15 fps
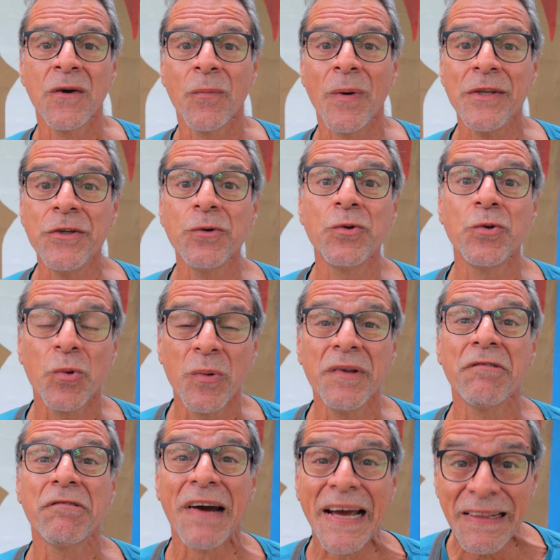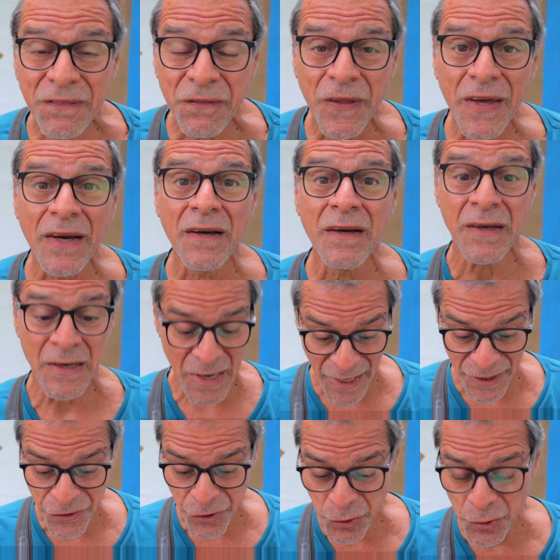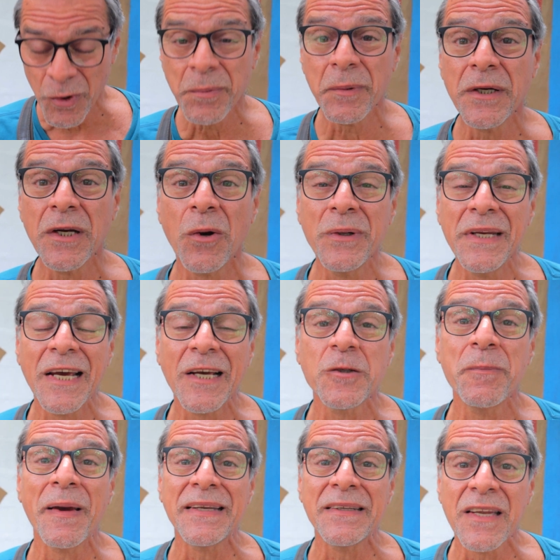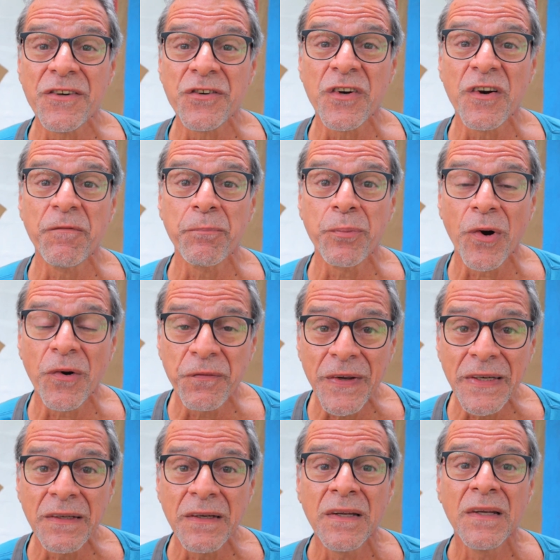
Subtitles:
When you do the right thing and you do it without the expectation of profit,